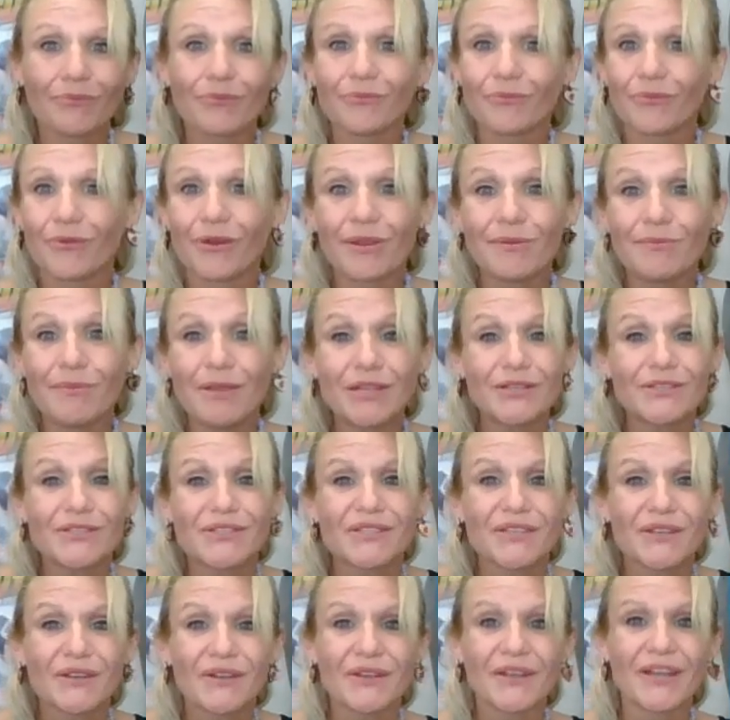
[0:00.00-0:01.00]
"What do you mean,
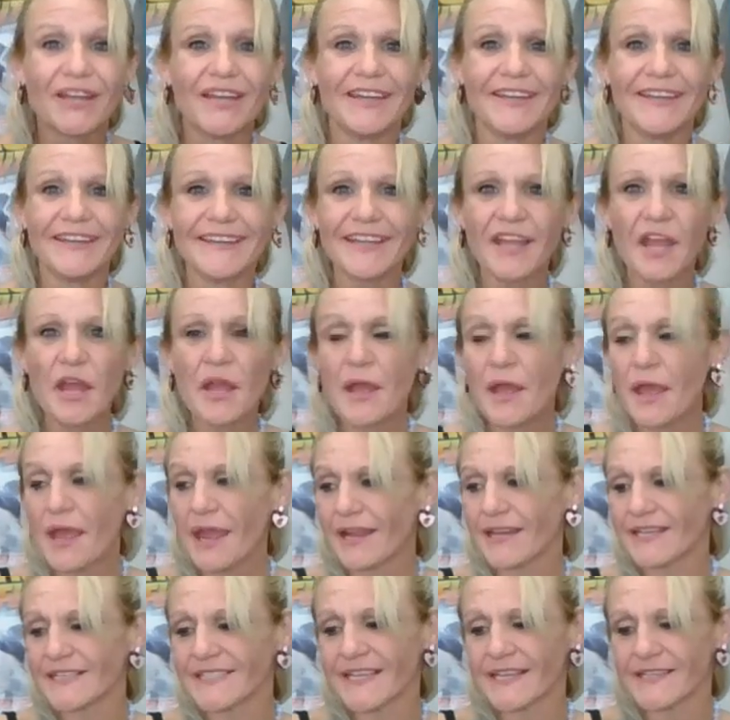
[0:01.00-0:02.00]
sir?" And
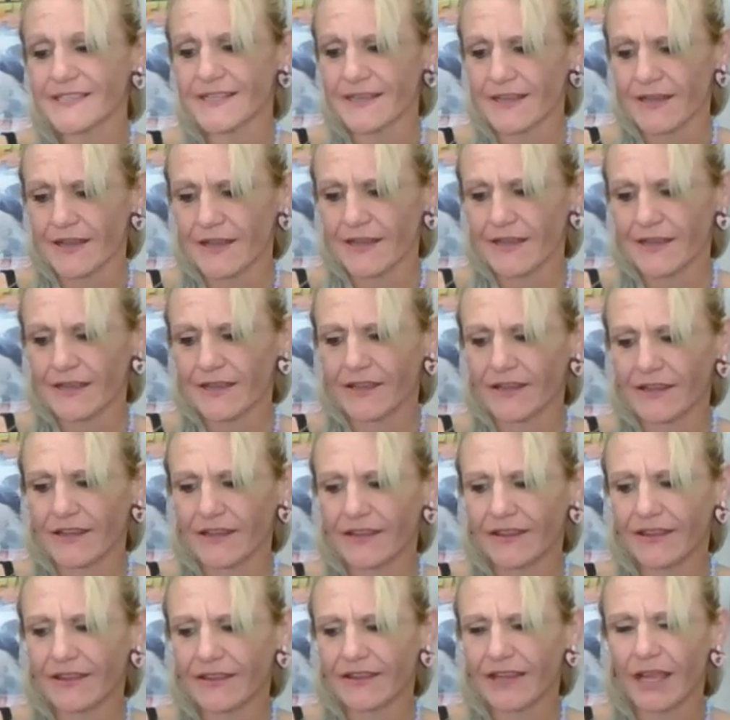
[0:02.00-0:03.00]
he says,
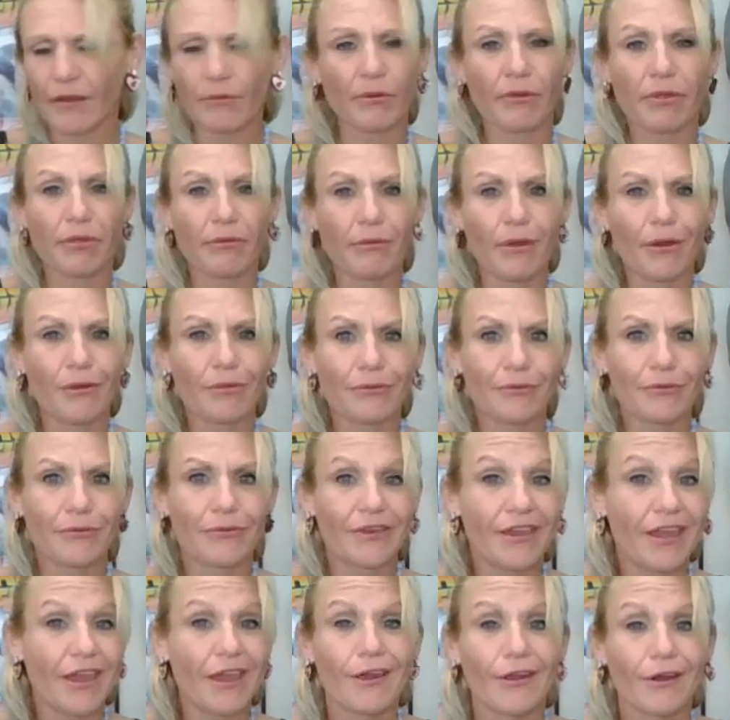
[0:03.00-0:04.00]
"They were thrown through
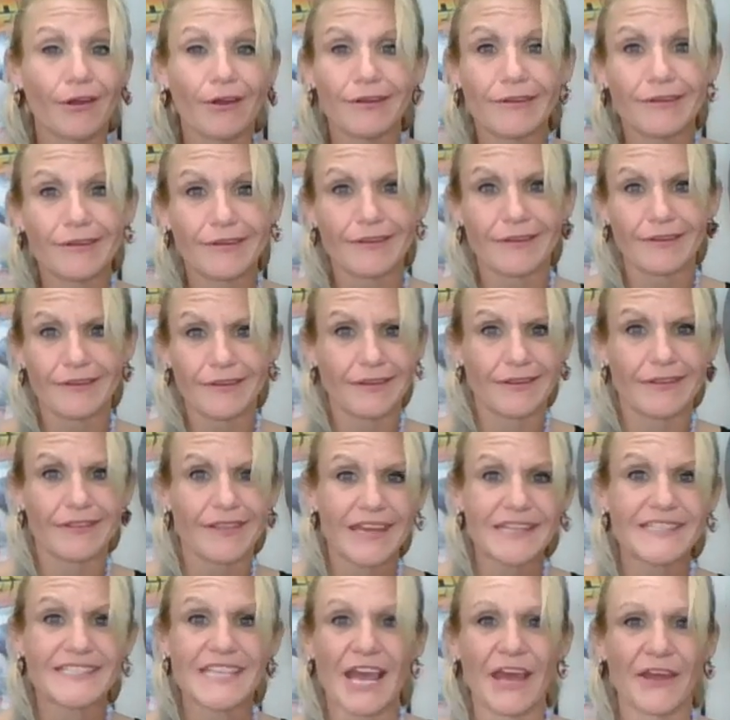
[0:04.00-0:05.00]
the air, and
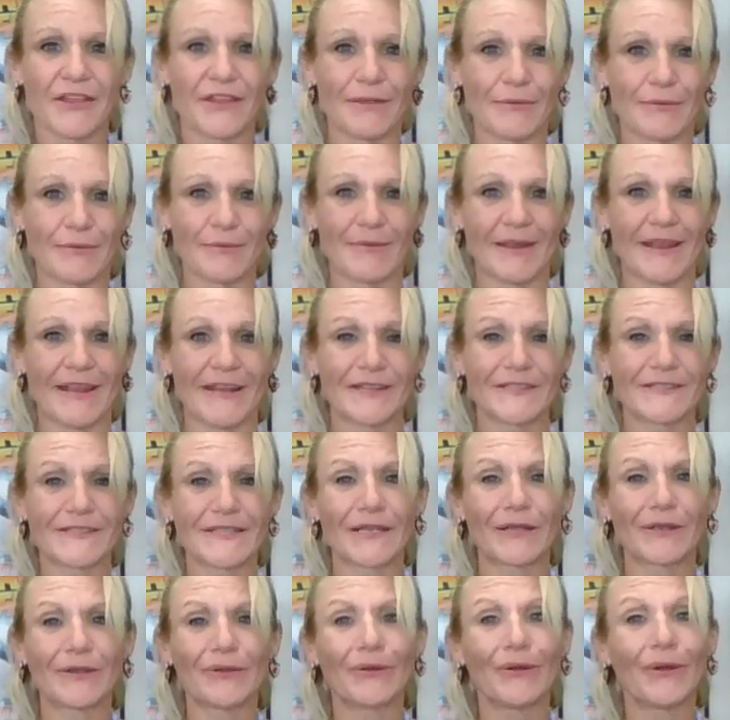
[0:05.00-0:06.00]
that's how they were made." It's
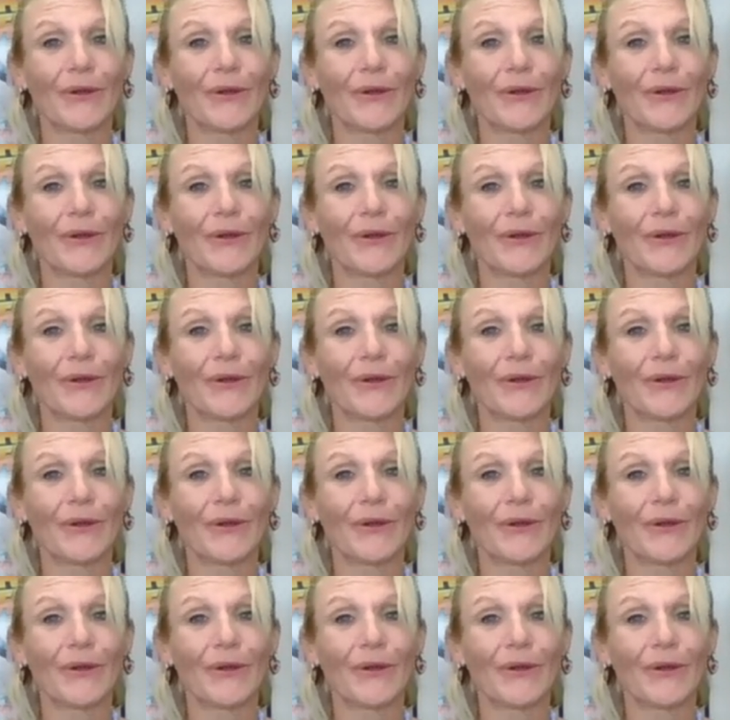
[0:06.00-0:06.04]
like,